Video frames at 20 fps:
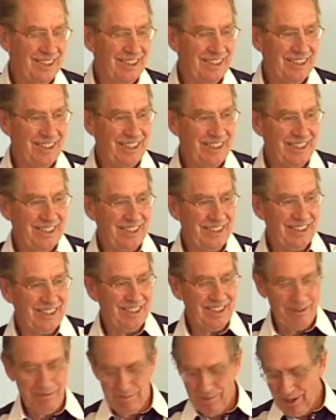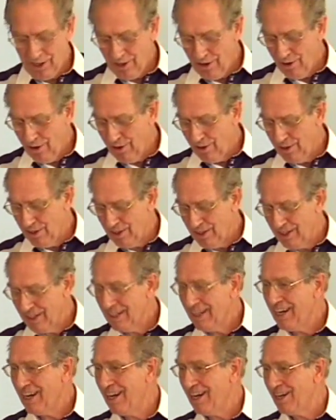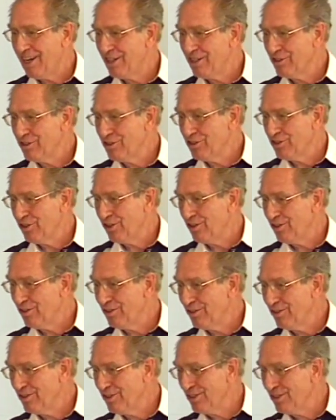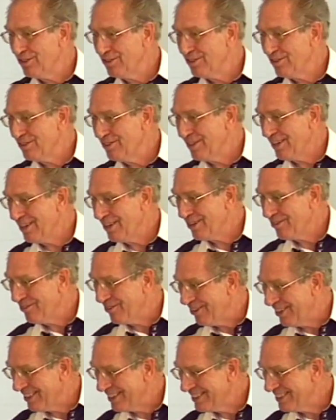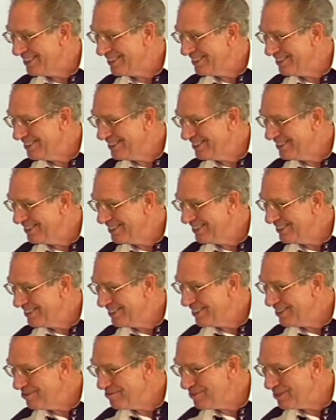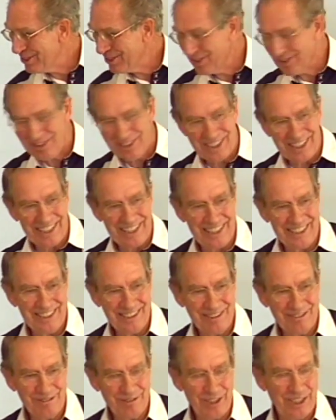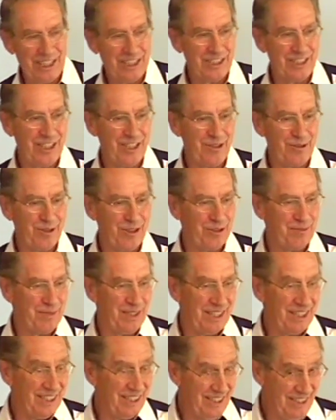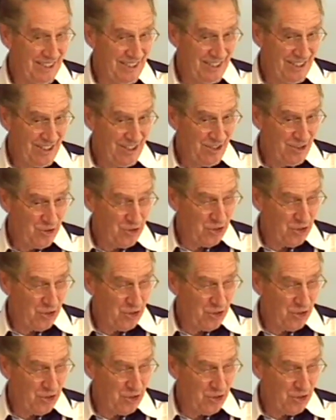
Behold, I show you a what? Mystery. What did I say the word meant? Secret.